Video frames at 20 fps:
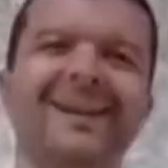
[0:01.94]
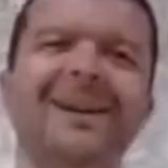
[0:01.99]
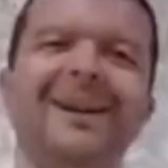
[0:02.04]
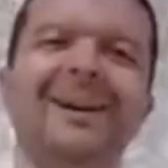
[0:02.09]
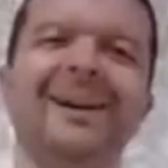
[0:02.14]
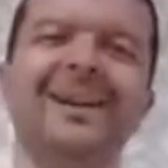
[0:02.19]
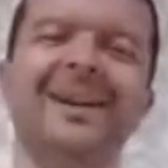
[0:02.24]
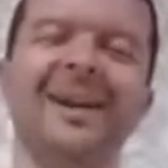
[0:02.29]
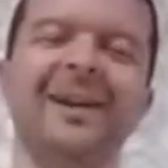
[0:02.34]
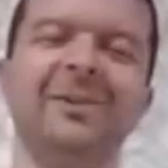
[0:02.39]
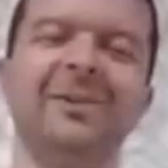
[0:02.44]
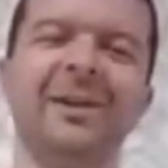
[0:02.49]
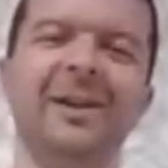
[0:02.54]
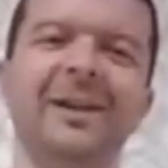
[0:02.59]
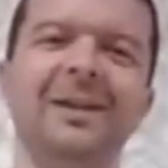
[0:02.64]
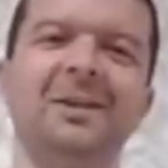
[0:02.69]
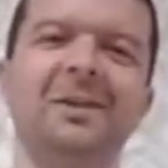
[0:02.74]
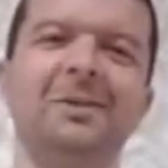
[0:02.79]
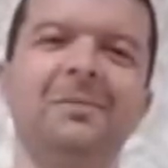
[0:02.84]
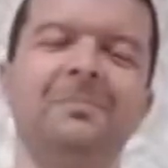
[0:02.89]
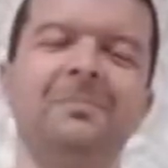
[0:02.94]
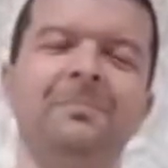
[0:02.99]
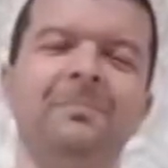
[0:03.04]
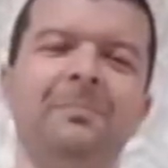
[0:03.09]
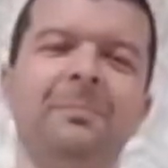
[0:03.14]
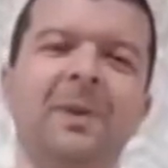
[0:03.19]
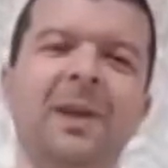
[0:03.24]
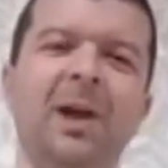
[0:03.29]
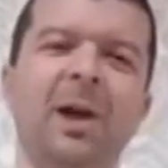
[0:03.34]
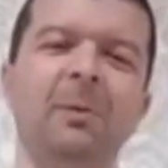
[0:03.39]
Okay, kids.
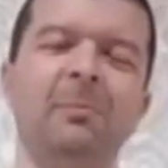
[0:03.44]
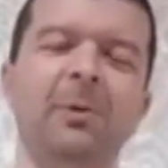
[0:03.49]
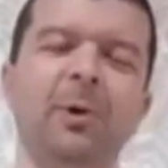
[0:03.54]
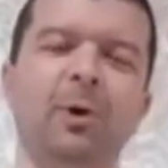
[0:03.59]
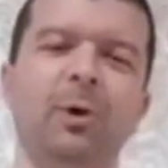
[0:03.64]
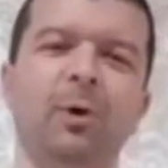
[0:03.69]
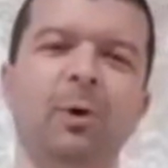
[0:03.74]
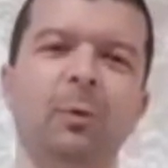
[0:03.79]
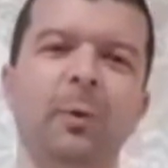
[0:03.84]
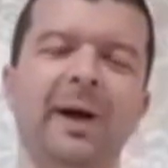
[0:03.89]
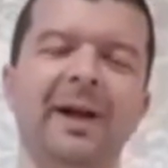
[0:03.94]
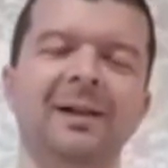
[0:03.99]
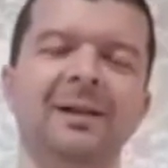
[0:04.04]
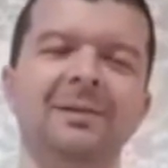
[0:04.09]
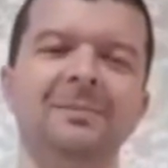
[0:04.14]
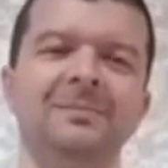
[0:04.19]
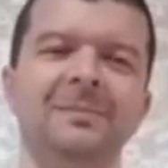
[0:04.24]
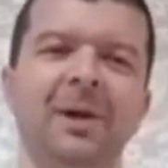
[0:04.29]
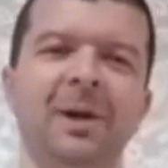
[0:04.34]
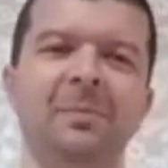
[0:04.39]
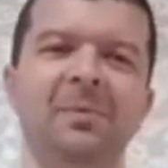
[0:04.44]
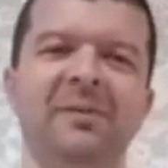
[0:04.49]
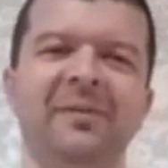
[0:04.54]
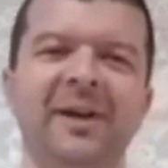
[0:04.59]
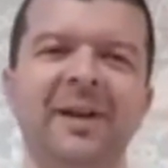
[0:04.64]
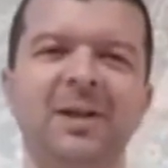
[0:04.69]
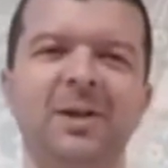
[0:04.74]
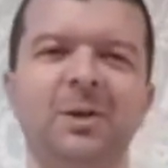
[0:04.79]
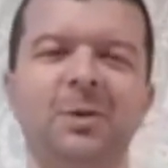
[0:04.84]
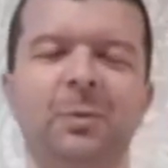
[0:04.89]
Hope you're all well. Hope you've
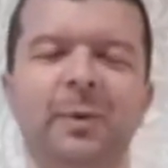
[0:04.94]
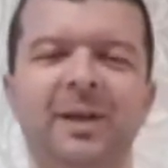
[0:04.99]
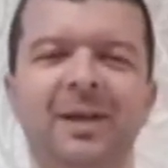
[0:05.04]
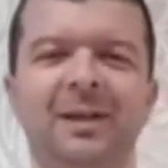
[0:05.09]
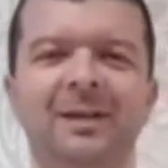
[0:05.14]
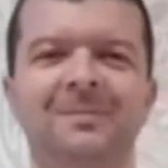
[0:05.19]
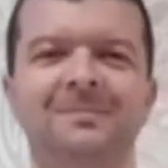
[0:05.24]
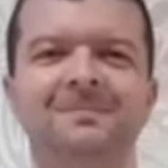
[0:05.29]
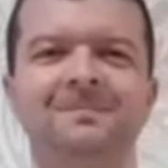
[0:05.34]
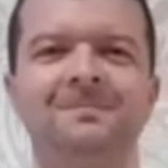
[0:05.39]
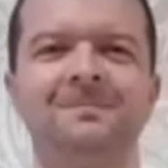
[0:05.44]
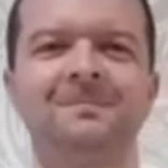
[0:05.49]
had a good week.